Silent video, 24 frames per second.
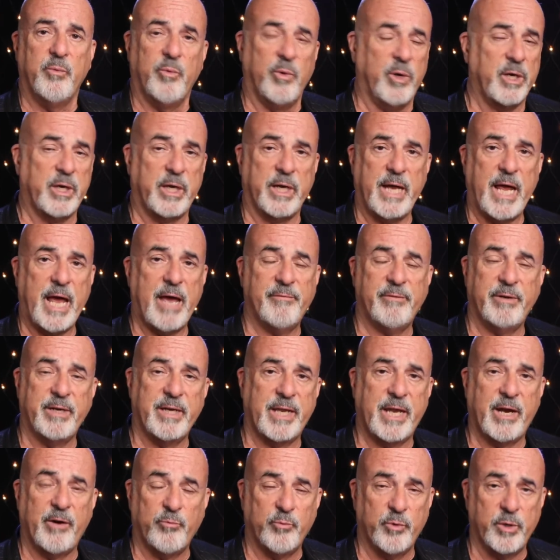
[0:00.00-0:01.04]
We weren't going to have any
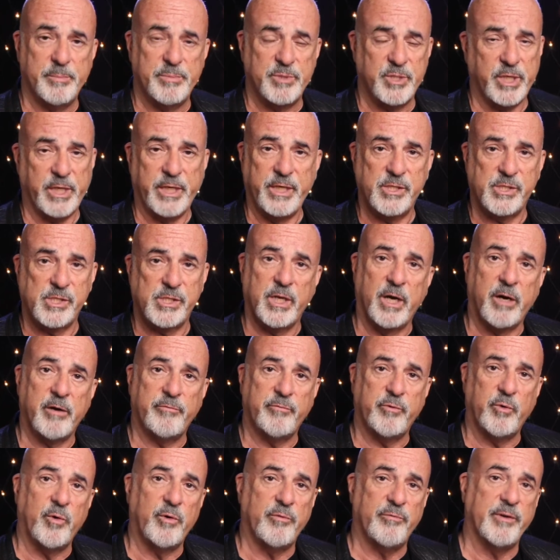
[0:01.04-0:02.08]
of that ripped jean
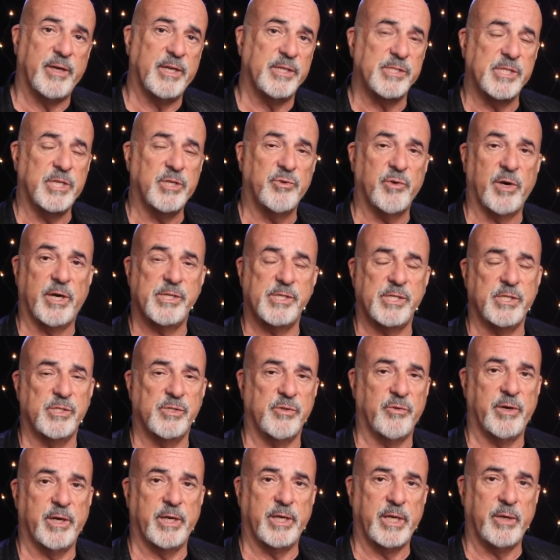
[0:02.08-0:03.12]
stuff or fancy
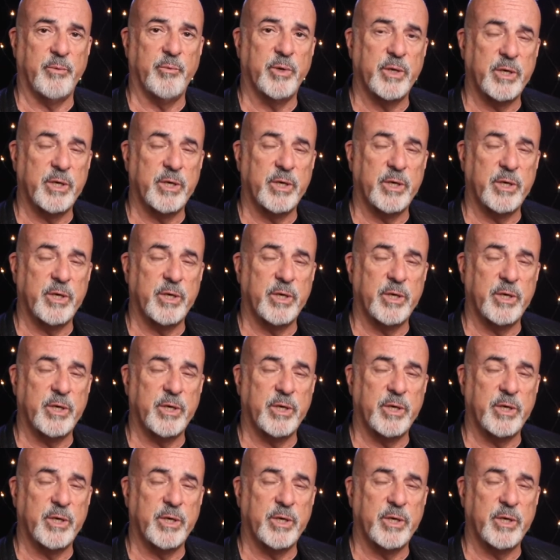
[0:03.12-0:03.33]
dresses or anything.